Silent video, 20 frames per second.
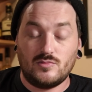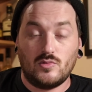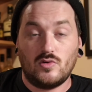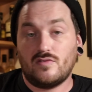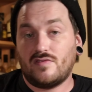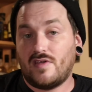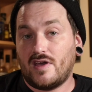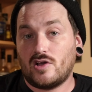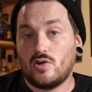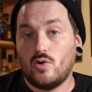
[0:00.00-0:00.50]
more
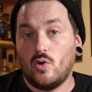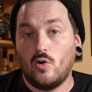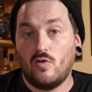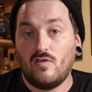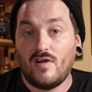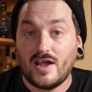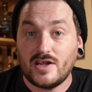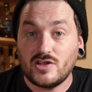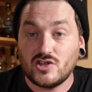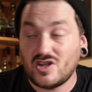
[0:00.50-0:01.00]
of their core
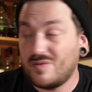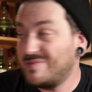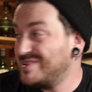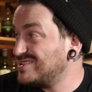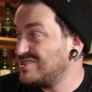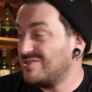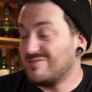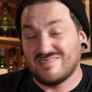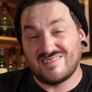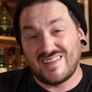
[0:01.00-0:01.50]
range. I mean, it's
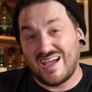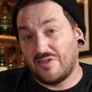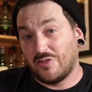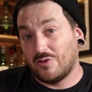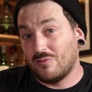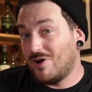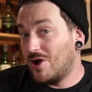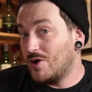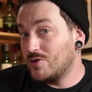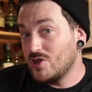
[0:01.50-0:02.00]
only down the
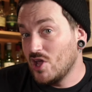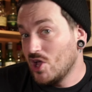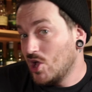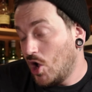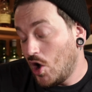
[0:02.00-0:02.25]
road.